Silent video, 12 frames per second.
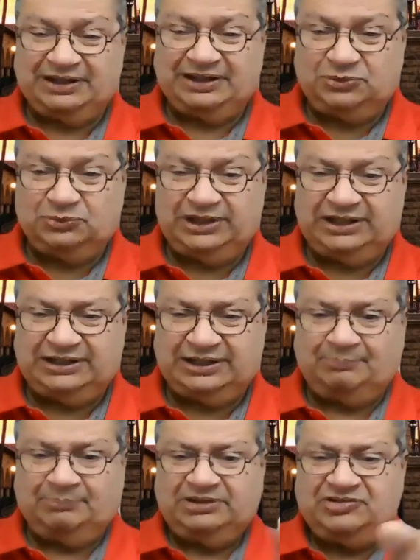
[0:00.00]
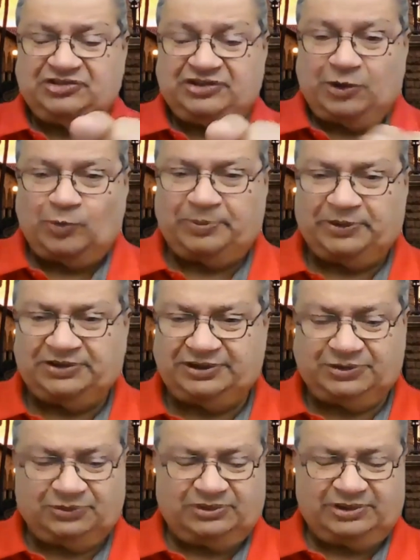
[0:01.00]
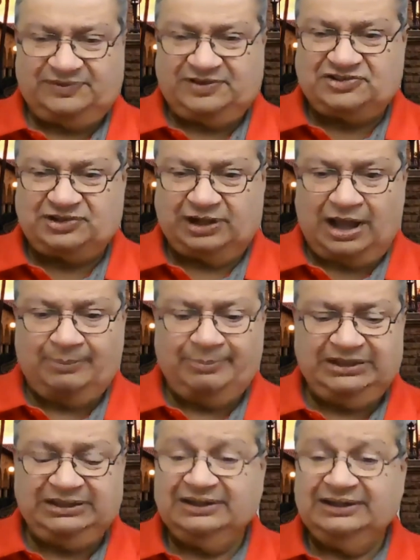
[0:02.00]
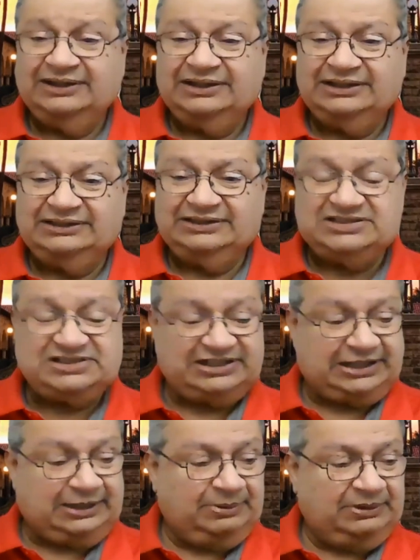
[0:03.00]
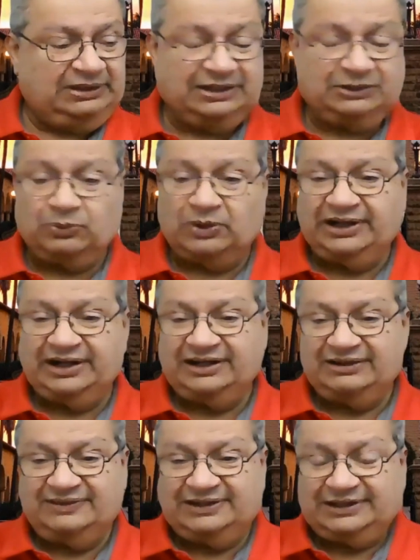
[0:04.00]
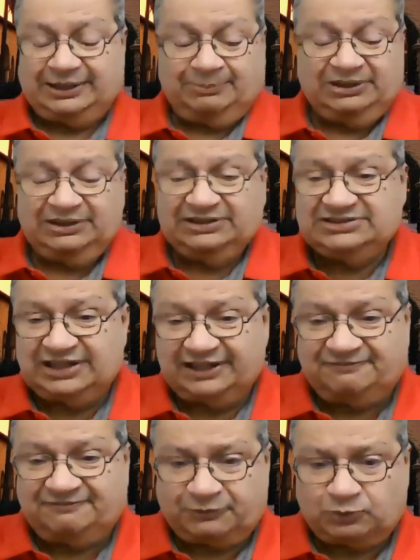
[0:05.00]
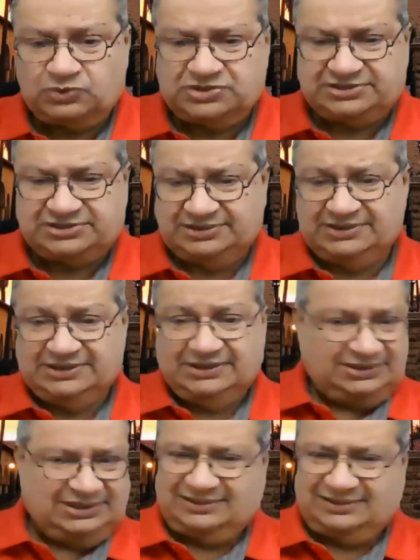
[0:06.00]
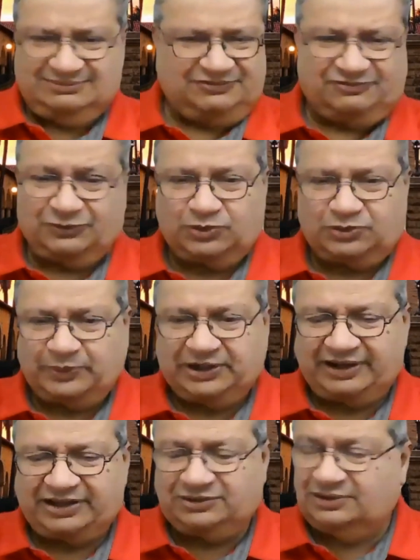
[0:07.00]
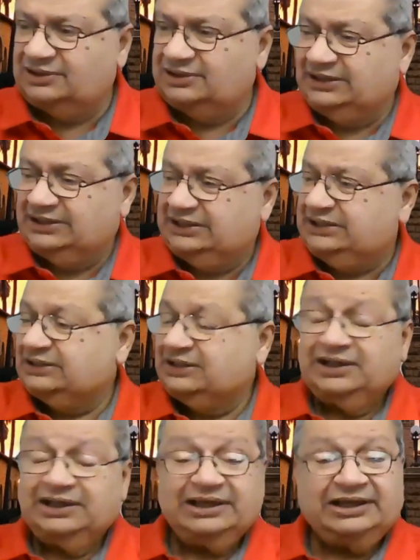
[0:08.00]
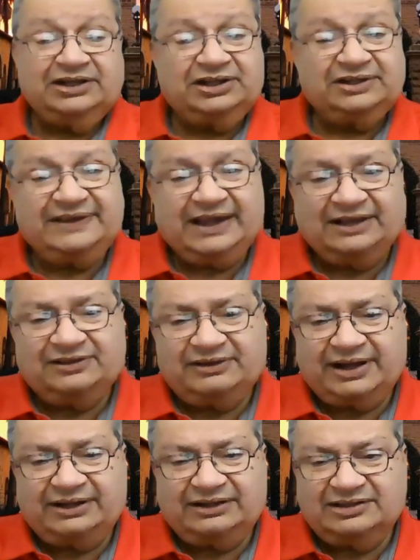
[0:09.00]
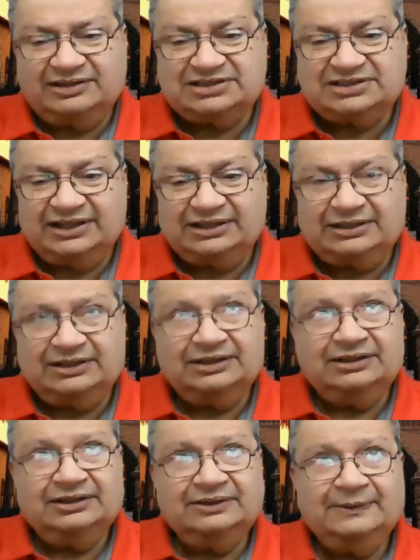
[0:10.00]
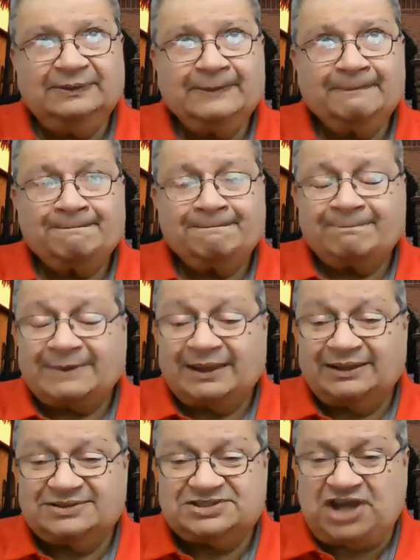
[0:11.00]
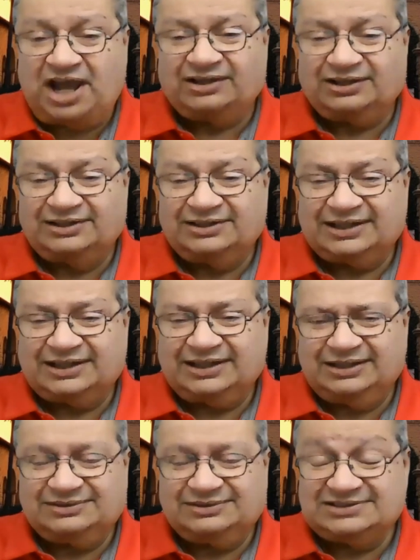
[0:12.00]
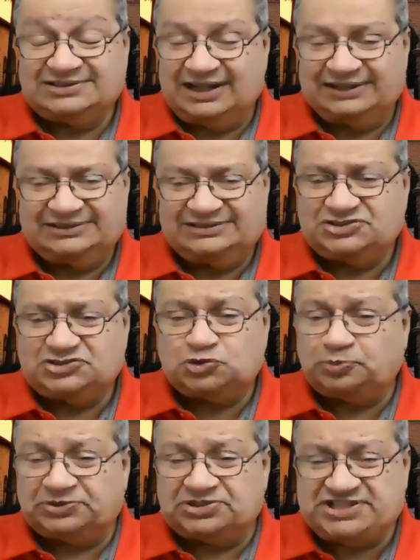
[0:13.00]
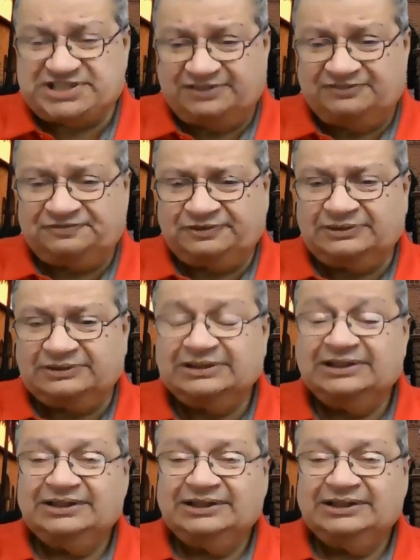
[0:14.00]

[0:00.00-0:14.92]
their unique numbers, they open the door and there's a lobby and there's a table. At one end of the table is like fruit, like the fruit we regularly eat. And at the other end is like a chocolate cake, which is like super sinful.